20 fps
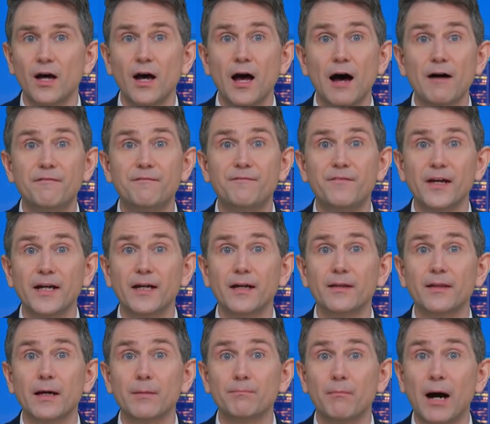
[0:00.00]
a figure
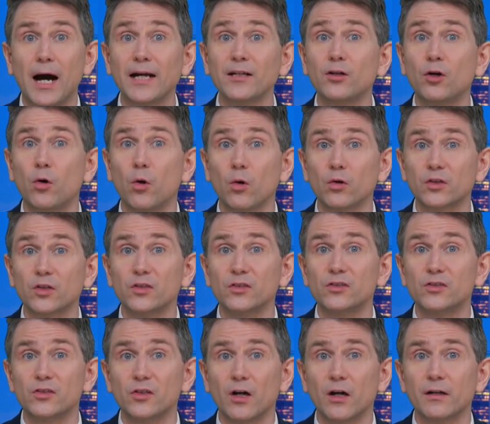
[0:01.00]
that might cause
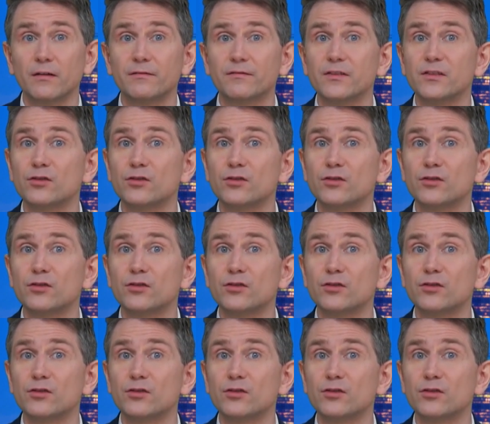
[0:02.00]
concern for